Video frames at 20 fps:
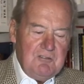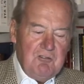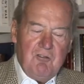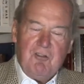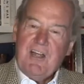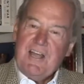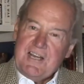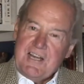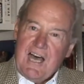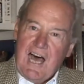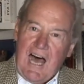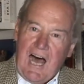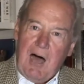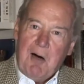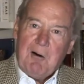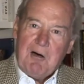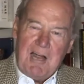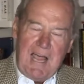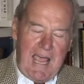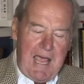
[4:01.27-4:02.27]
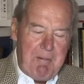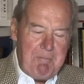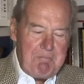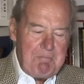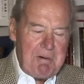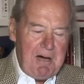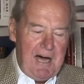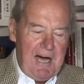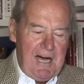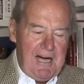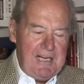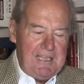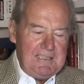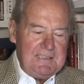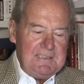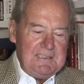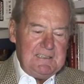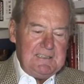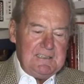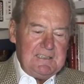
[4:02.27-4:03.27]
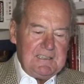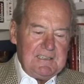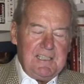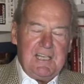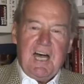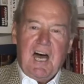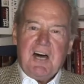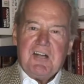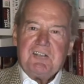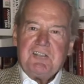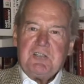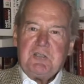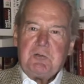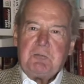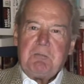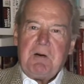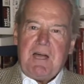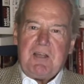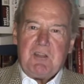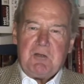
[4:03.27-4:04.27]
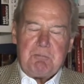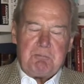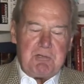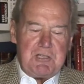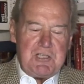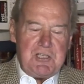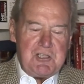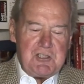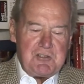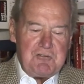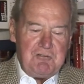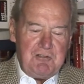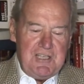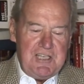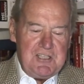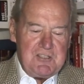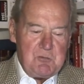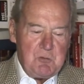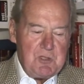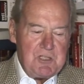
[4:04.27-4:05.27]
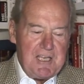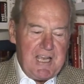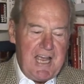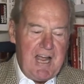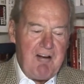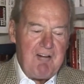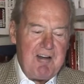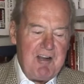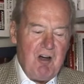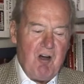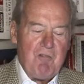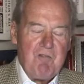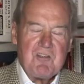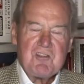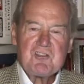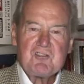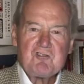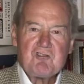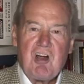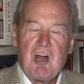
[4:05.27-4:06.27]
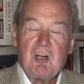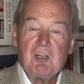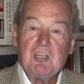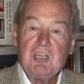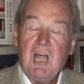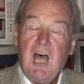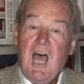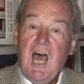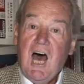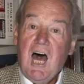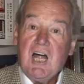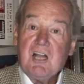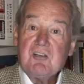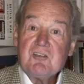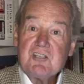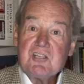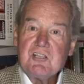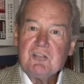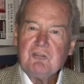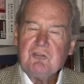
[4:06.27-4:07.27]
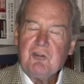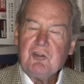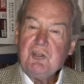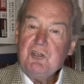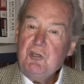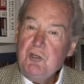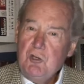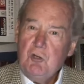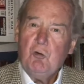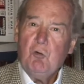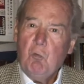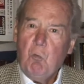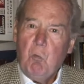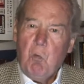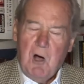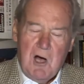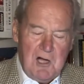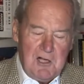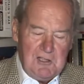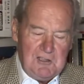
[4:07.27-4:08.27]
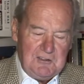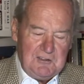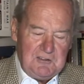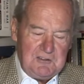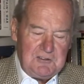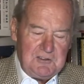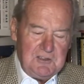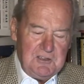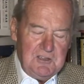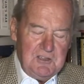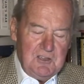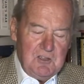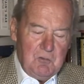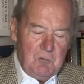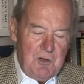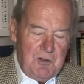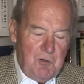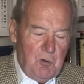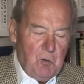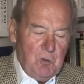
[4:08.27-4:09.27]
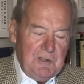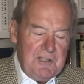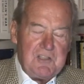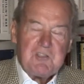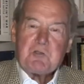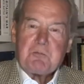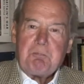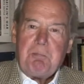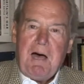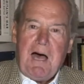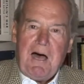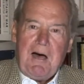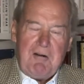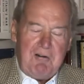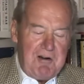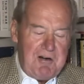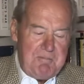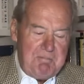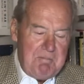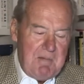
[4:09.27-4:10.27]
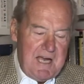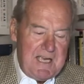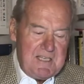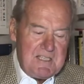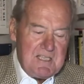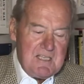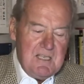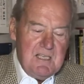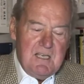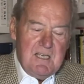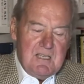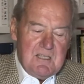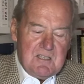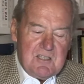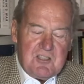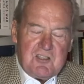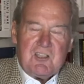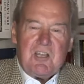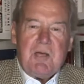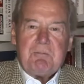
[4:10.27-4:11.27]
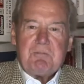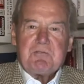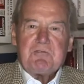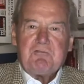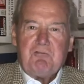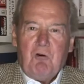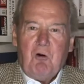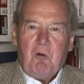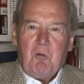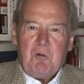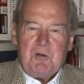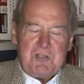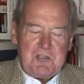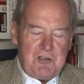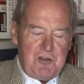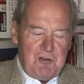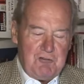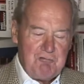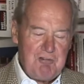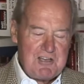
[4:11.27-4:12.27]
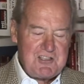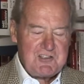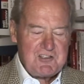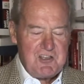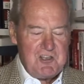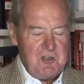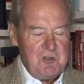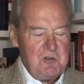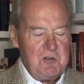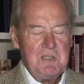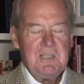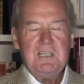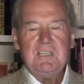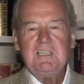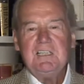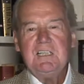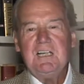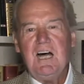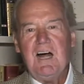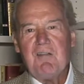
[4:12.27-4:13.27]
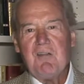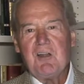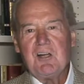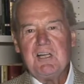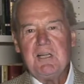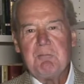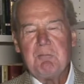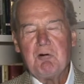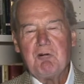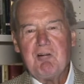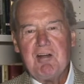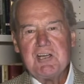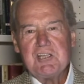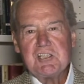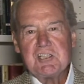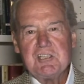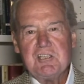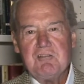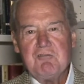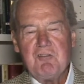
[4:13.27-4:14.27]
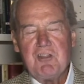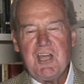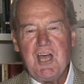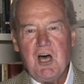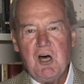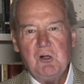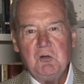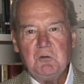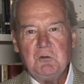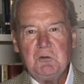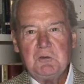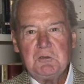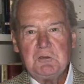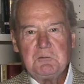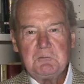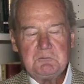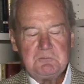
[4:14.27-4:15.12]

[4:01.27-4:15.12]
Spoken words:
"then our empire, guarded by the British fleet, would carry on the struggle until the new world, with all its power and might, steps forward to the rescue and the liberation of the old."